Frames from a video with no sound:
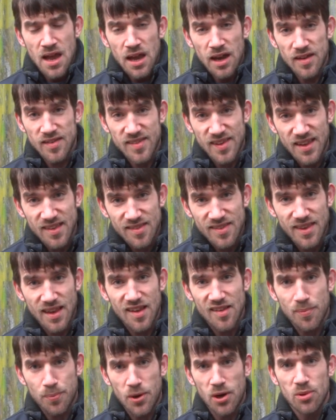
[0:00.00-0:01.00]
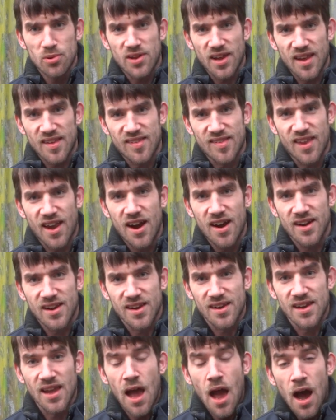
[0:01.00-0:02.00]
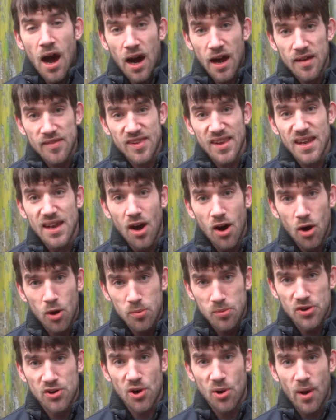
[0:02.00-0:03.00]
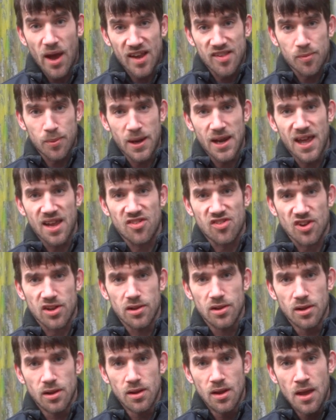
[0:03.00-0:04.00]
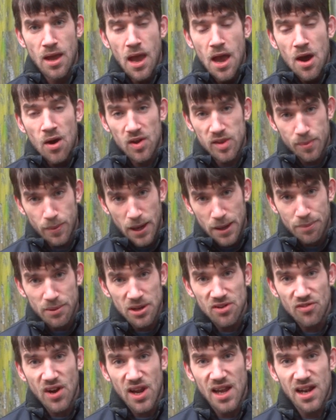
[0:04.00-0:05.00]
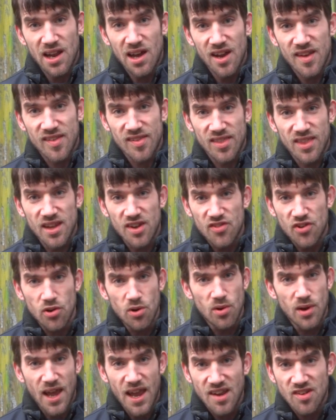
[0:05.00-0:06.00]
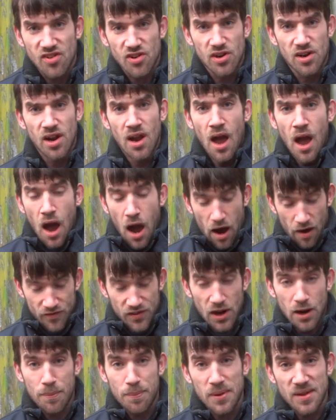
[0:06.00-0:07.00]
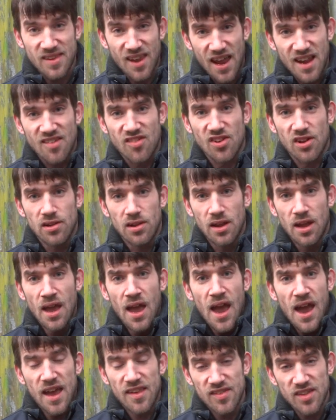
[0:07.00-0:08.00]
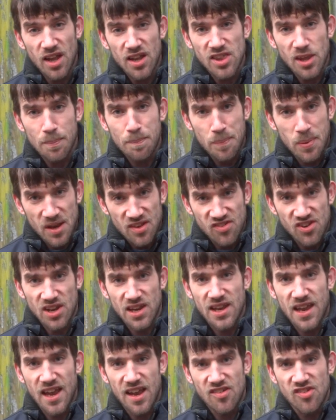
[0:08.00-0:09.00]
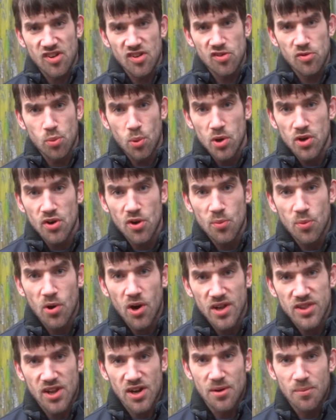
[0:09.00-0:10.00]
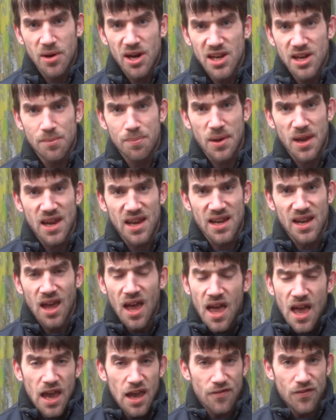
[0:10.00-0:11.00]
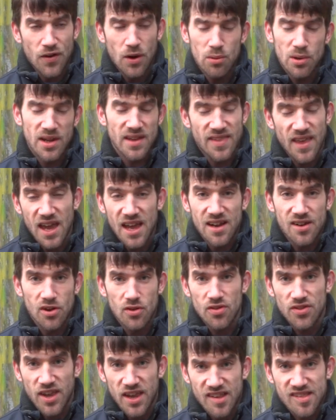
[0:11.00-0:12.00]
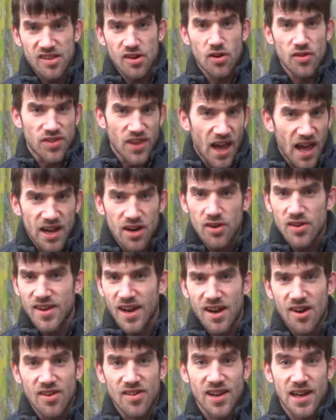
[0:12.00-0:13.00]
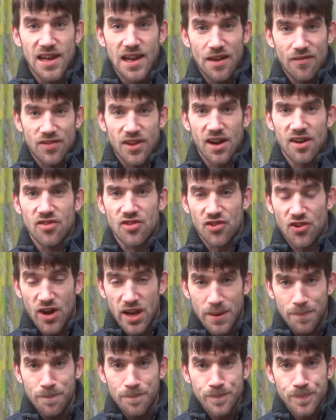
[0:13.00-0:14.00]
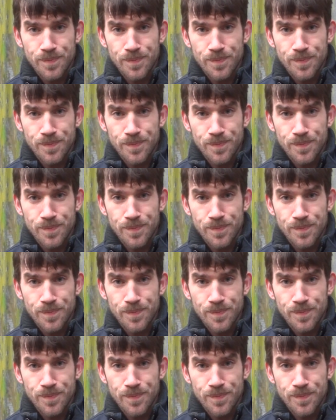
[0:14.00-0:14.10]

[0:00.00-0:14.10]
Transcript: Because since these protests started, I've seen hope grow exponential. With people realising the true nature of their potential is not the in kitchens wondering what there might have been if only they'd done this or that or dared to live their dream.